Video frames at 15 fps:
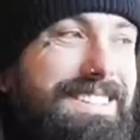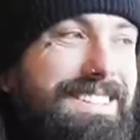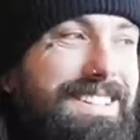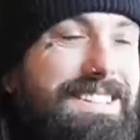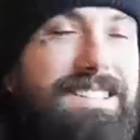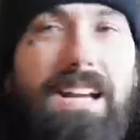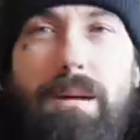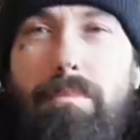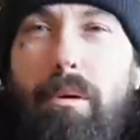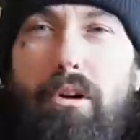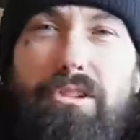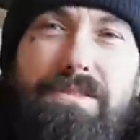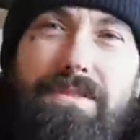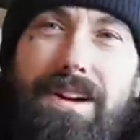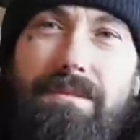He's like a
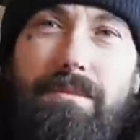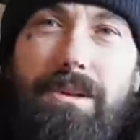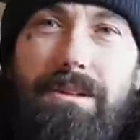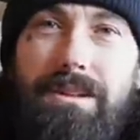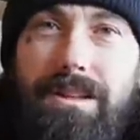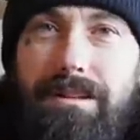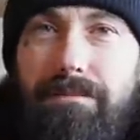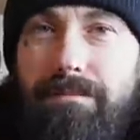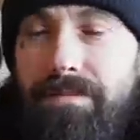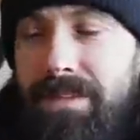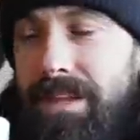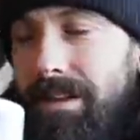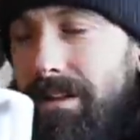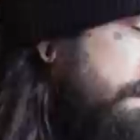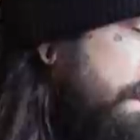posh van builder.
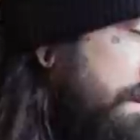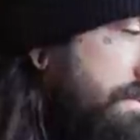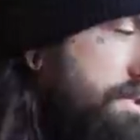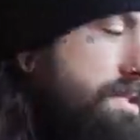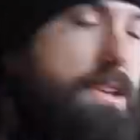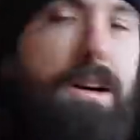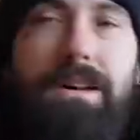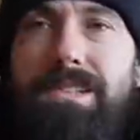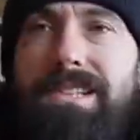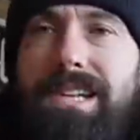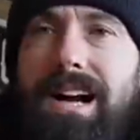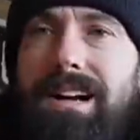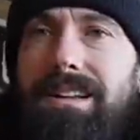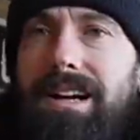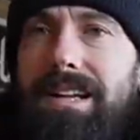I'm gonna start on the
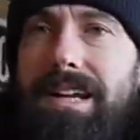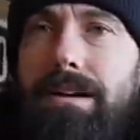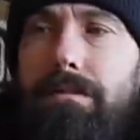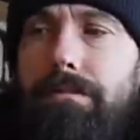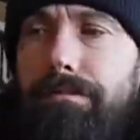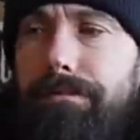skylight now.